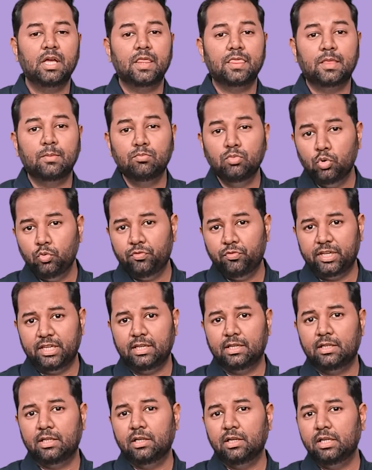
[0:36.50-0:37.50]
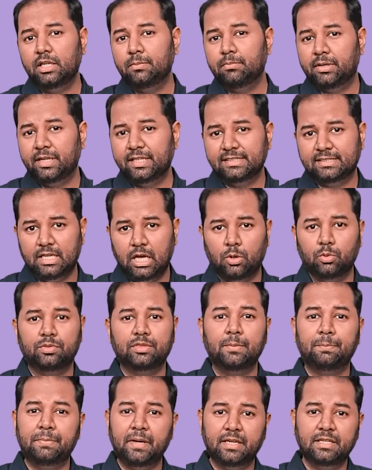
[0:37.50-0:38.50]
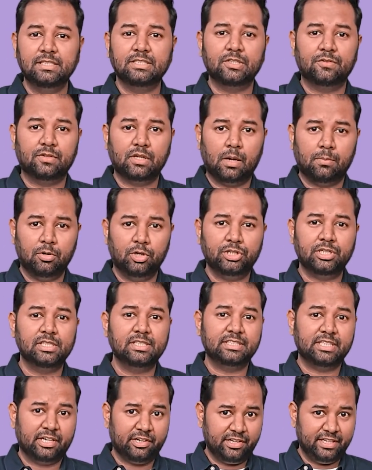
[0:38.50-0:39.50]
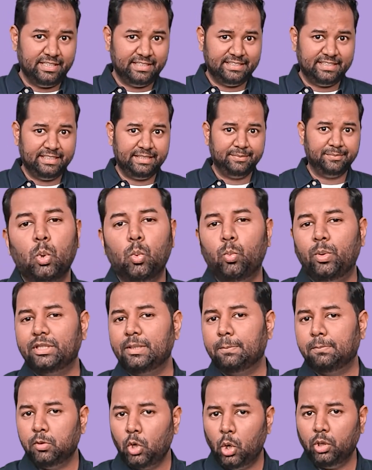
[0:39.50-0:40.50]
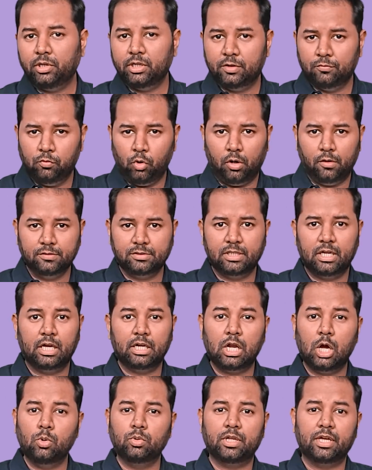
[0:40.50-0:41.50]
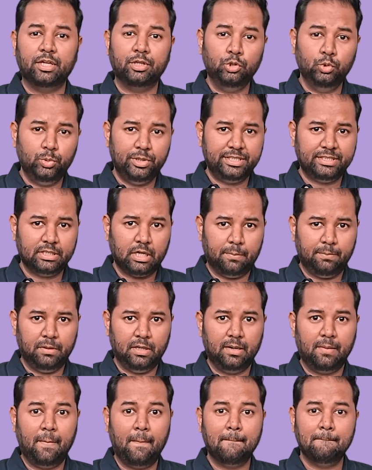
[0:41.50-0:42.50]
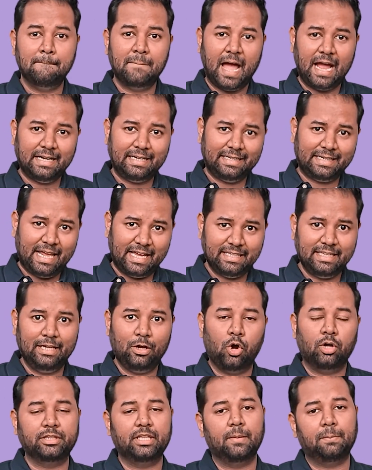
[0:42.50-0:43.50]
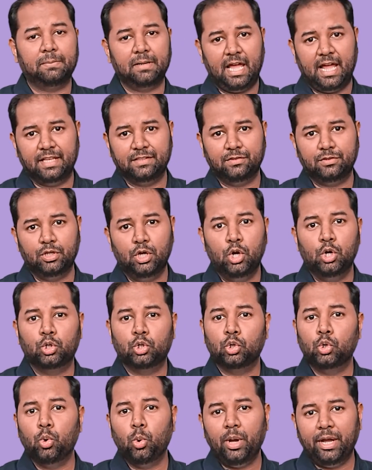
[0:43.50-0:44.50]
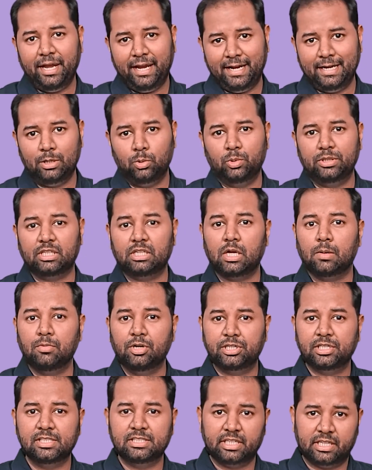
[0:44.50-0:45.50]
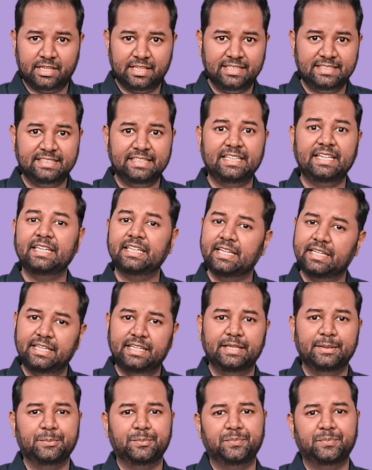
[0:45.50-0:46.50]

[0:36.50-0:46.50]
The movie clearly brings out the perils of commercial surrogacy, where the plot revolves around a US couple backtracking on their plans to go ahead with a commercial surrogacy in India.